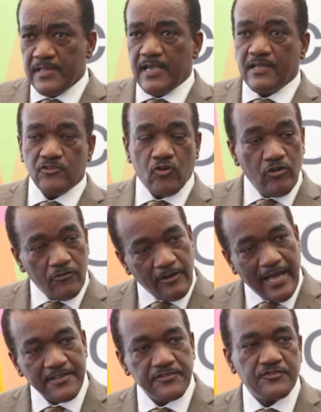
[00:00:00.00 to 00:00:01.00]
and
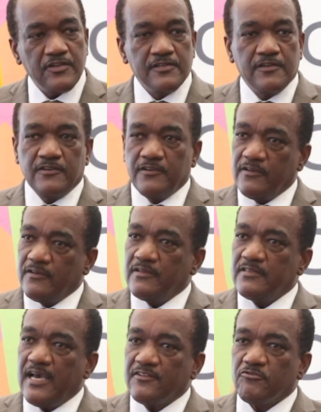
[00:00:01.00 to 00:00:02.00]
COVAX
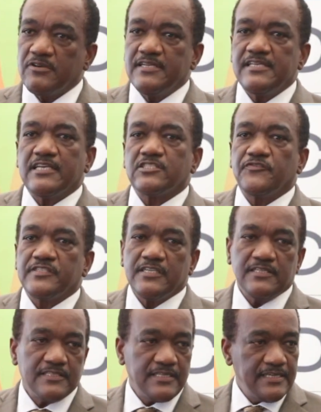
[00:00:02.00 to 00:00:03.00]
that really has
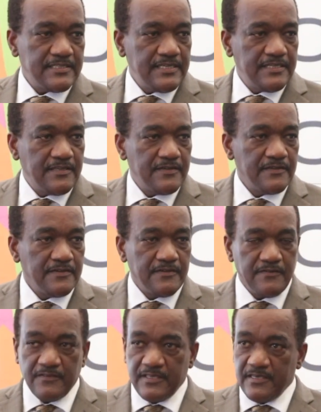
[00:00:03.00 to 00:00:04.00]
facilitated
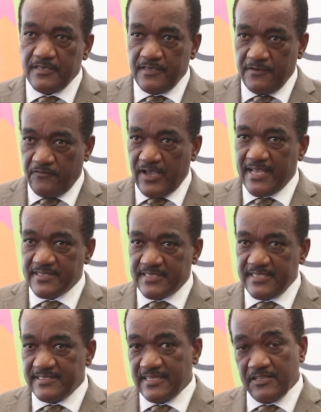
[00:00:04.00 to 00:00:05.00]
the
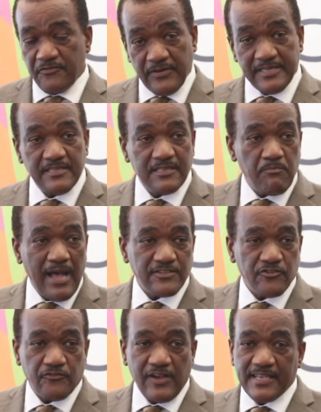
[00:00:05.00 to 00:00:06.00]
vaccine and the final
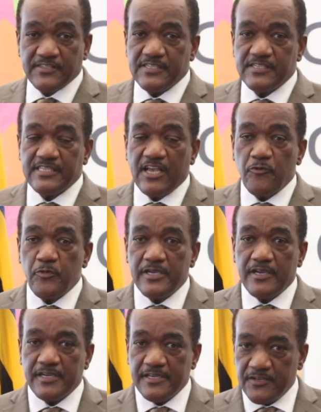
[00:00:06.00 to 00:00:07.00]
batch of vaccines that
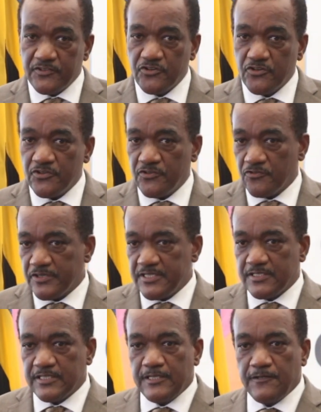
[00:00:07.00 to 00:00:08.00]
we are here to
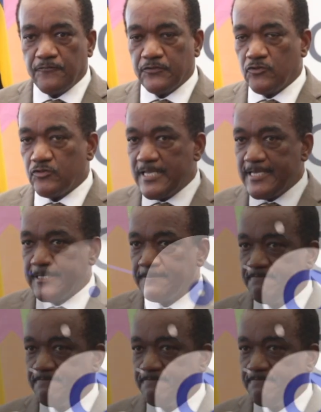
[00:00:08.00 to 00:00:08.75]
receive today.